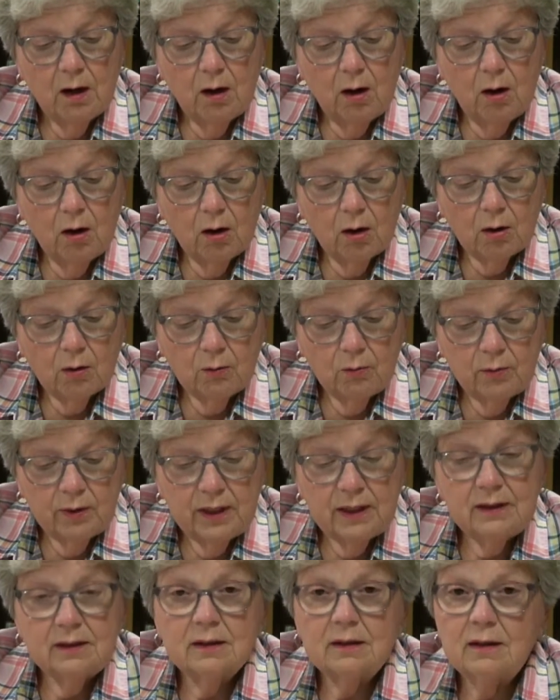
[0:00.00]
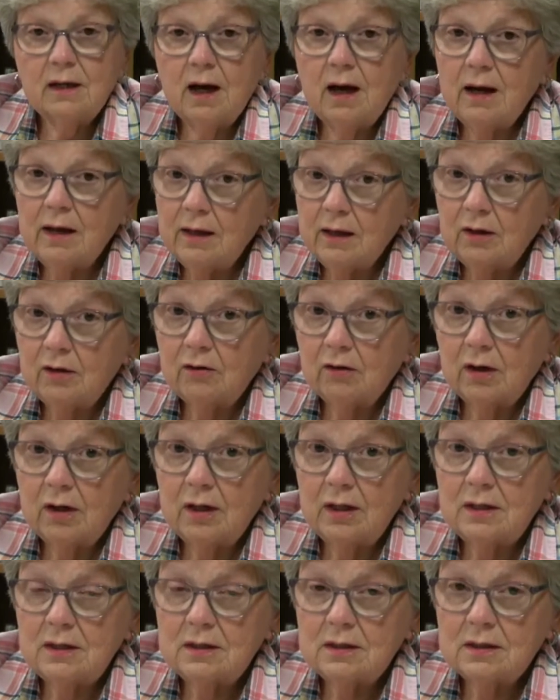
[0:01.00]
are we denying
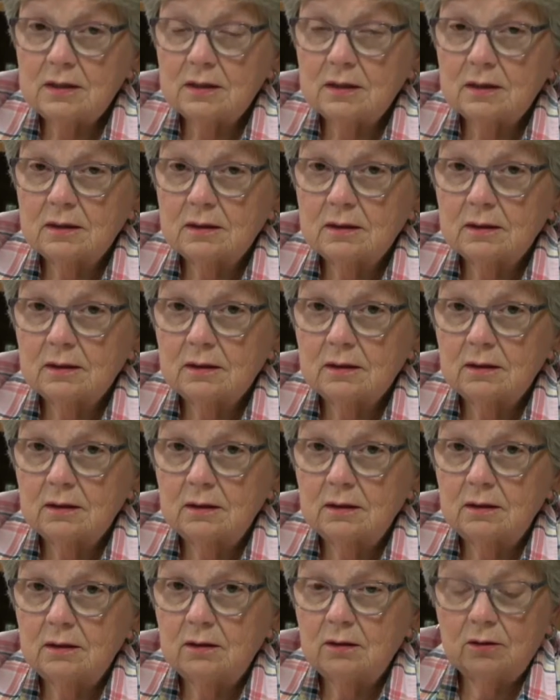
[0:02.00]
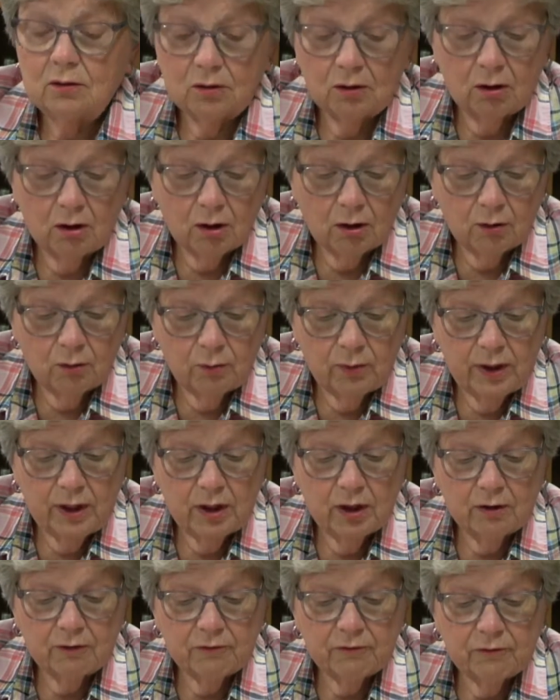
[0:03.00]
Christ, or are we
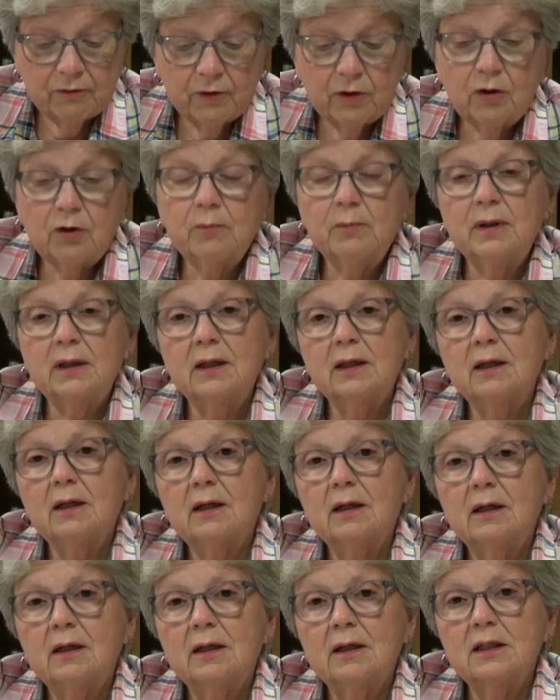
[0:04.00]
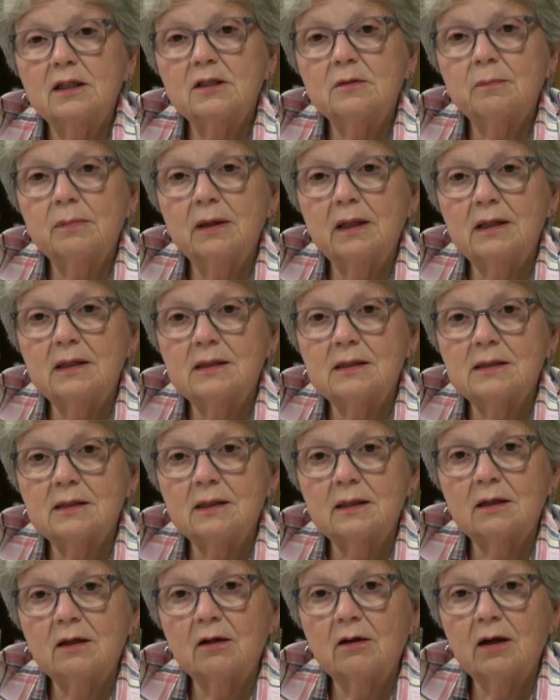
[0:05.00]
affirming His place
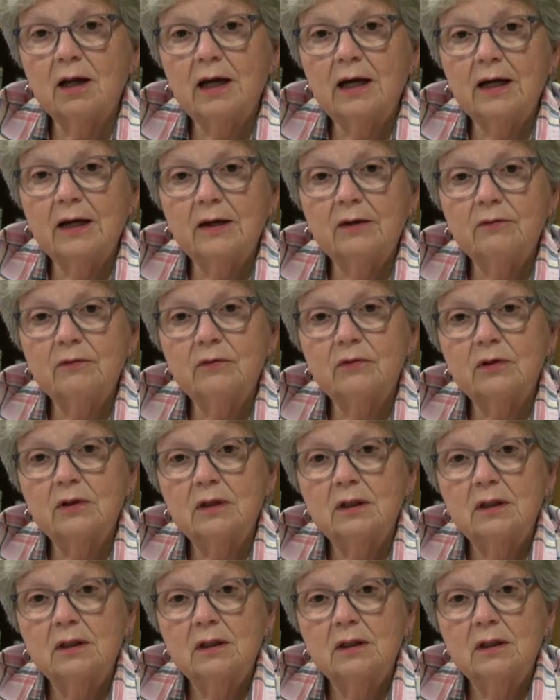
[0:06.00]
in our lives?